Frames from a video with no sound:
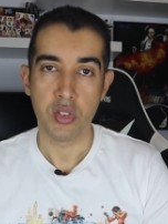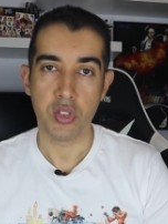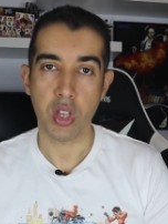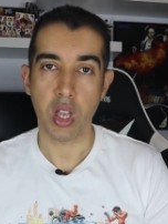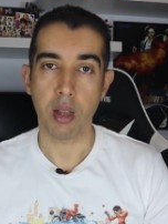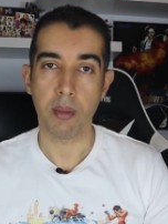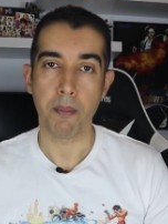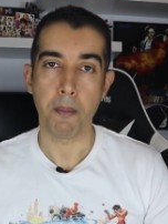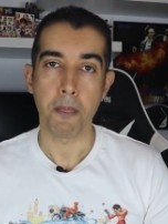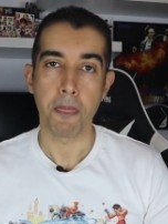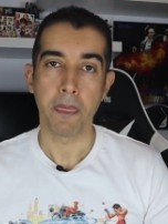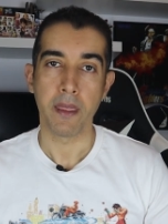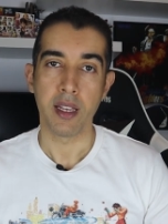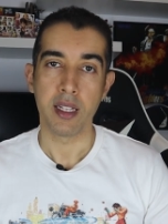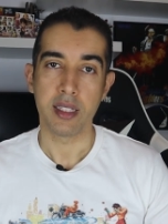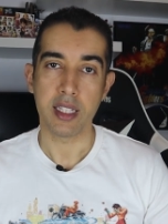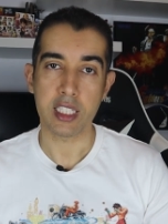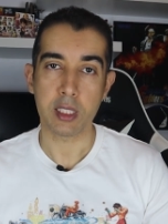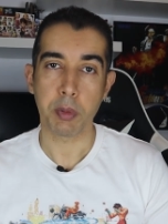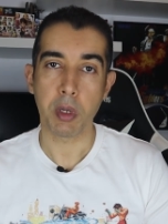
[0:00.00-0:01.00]
So
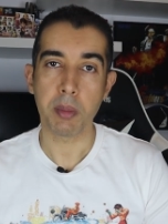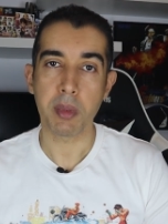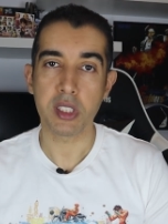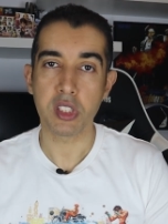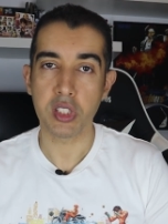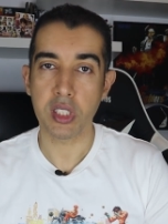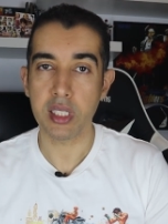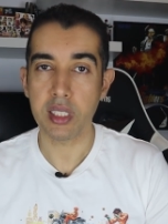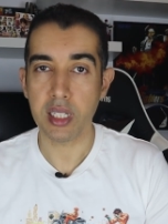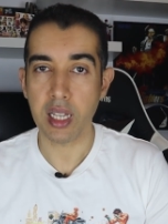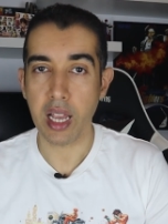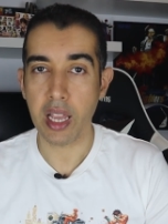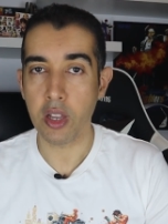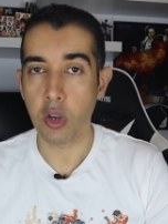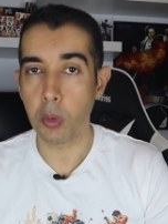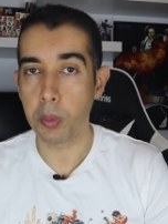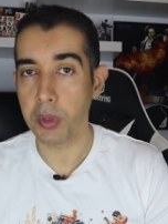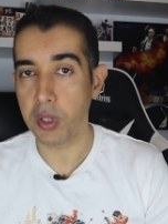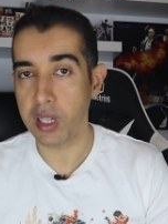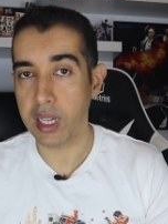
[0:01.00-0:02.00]
that's pretty much it. I
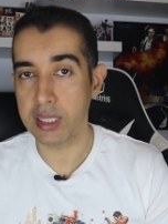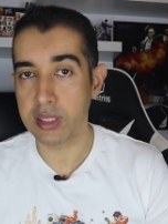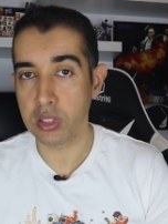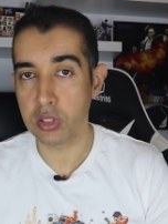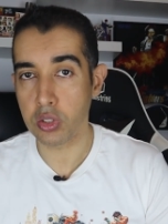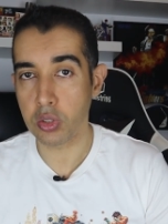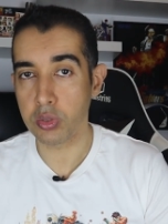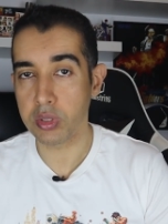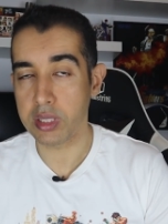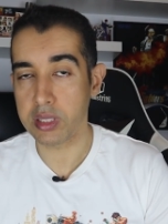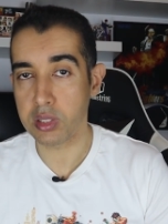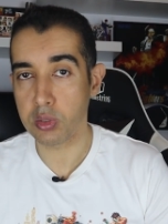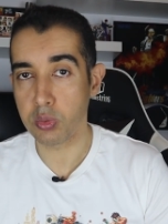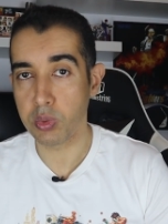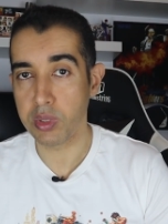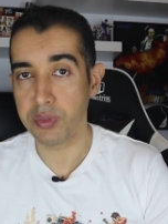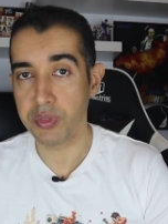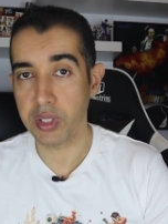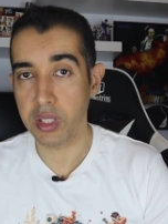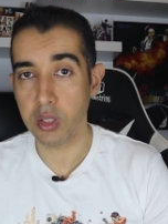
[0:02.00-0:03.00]
hope you guys enjoyed this
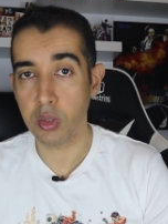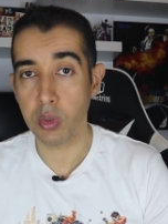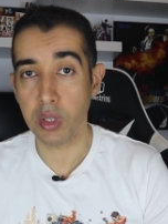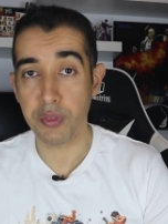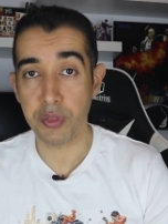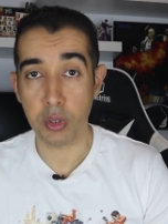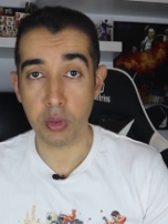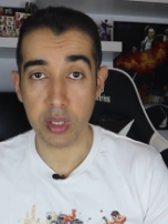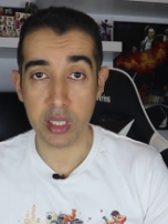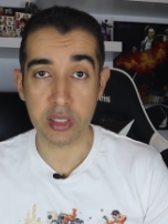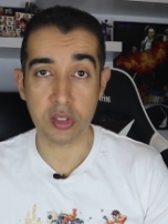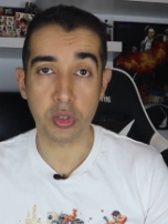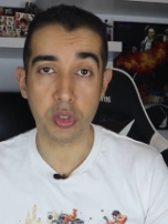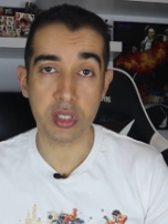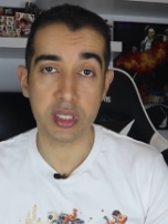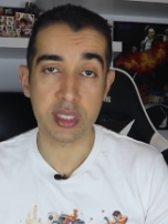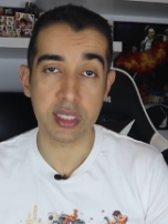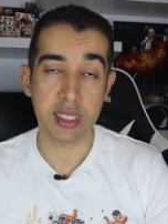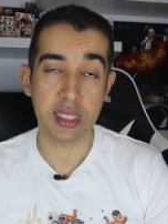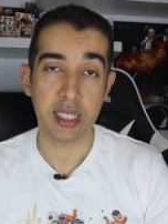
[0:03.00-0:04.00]
review. If you're
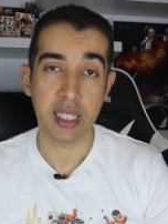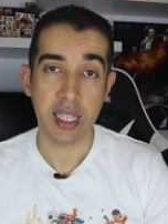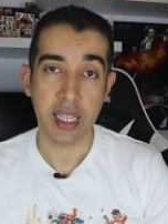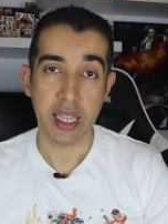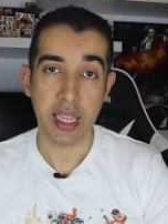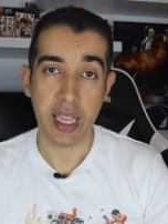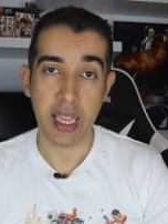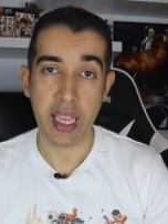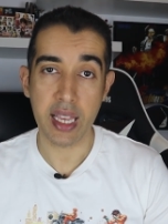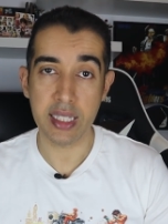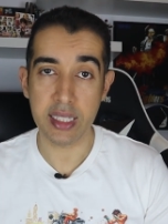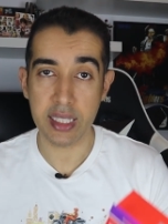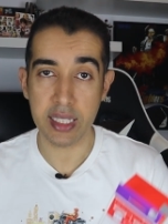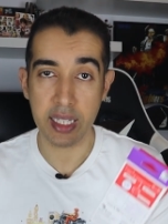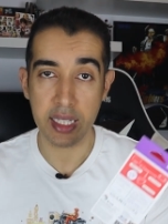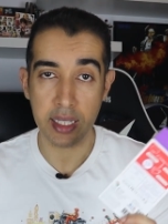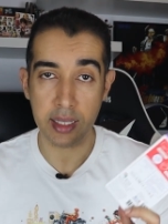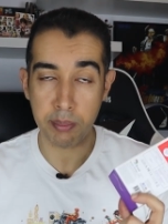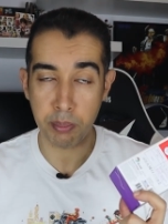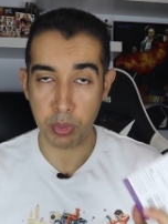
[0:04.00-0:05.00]
interested in
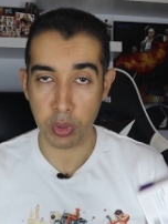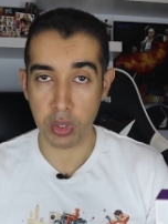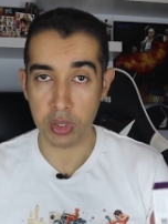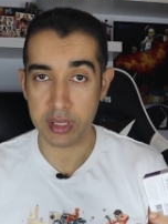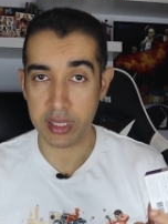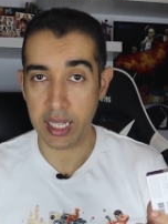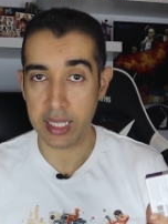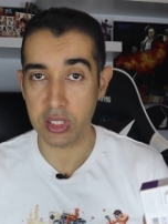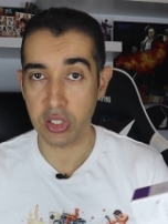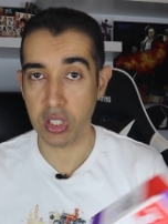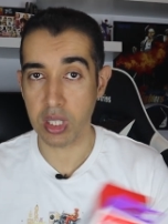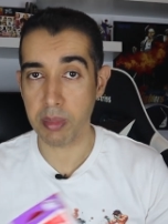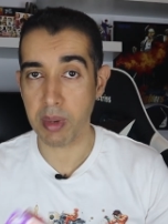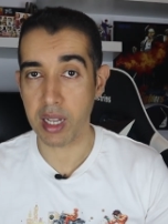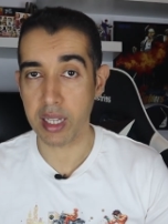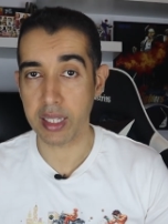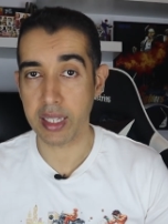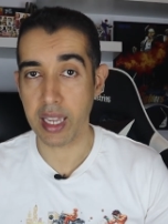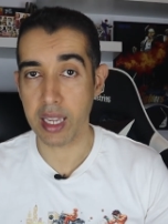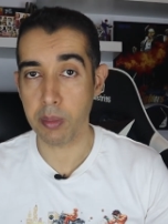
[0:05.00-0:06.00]
the Brooks
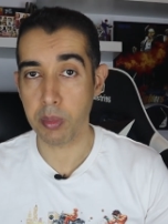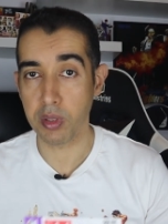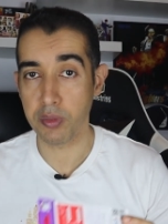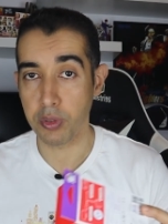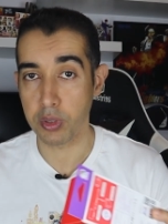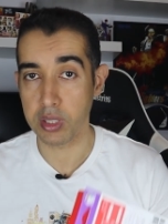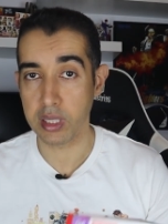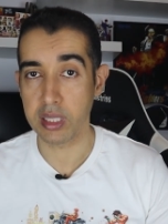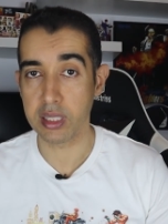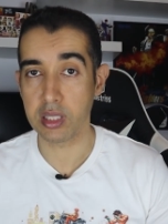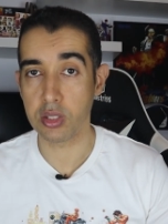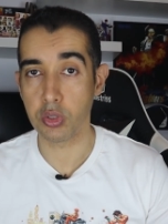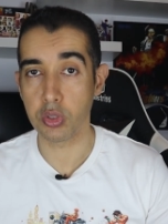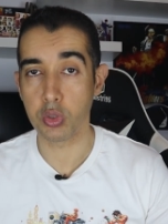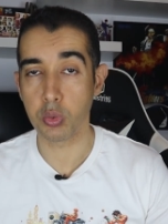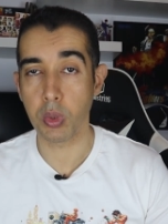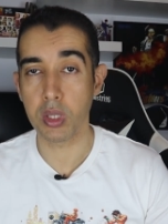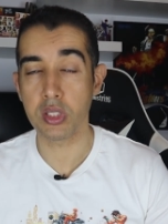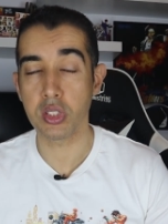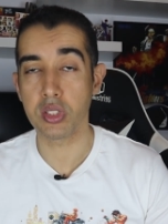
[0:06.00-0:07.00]
HDMI cable for the Nintendo
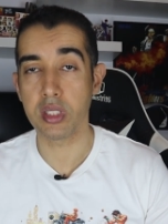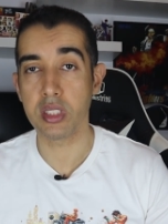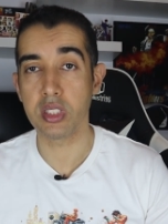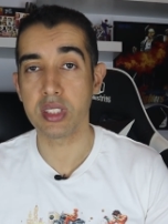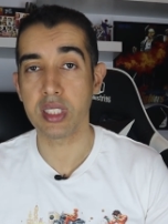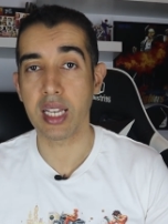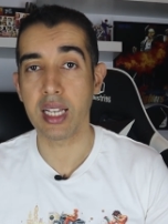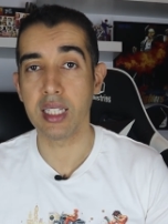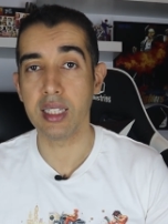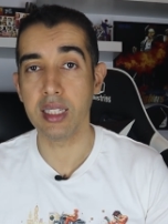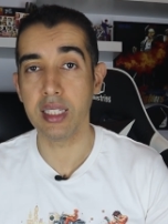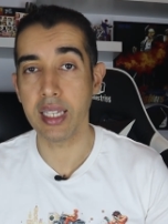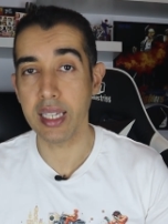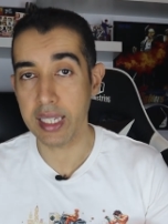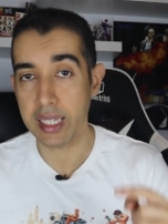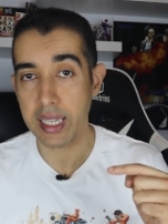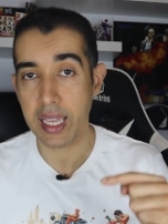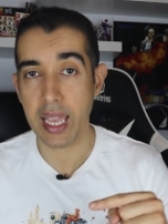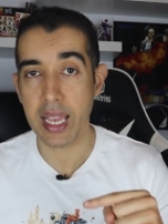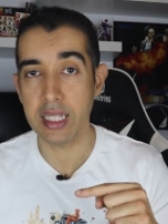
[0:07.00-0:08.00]
Switch, there's a
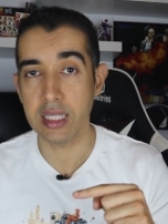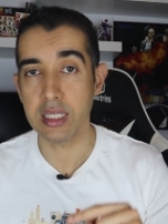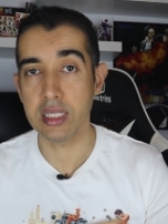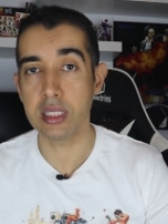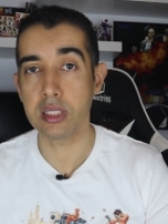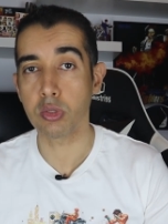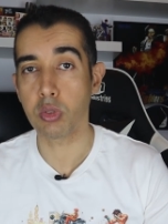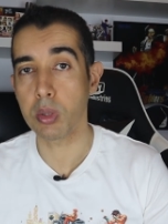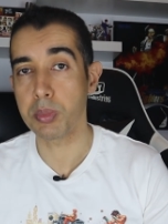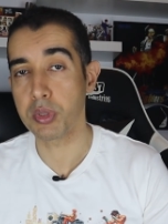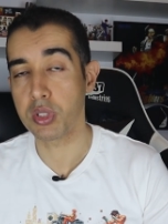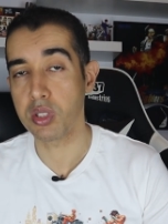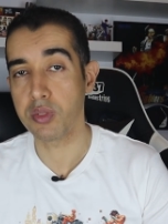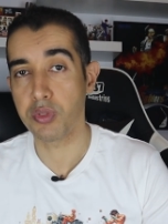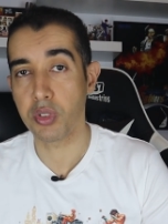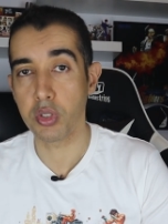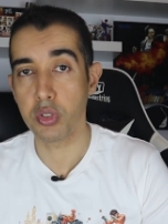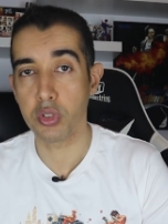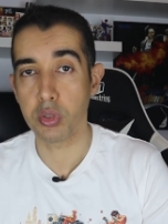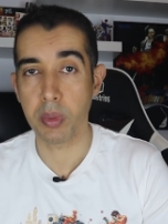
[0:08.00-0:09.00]
link in the description
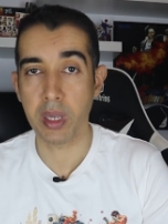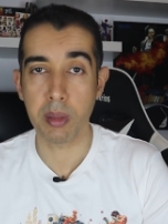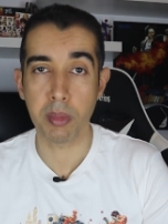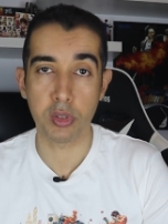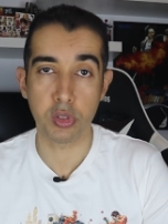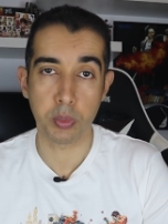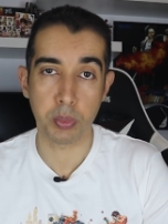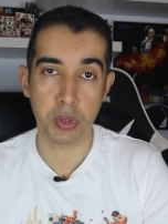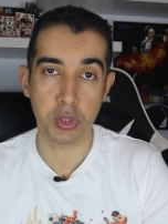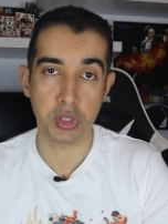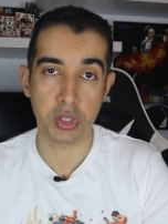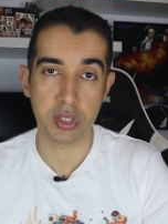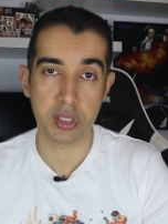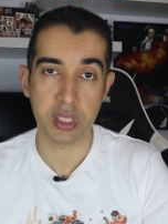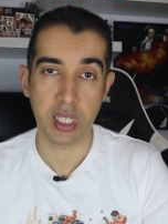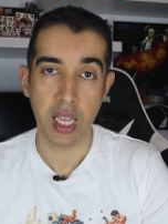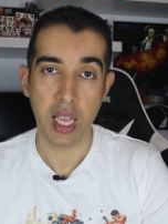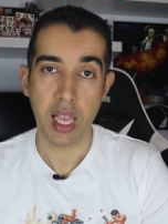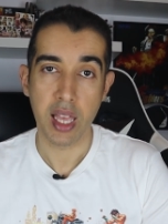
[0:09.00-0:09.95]
for you to be able to purchase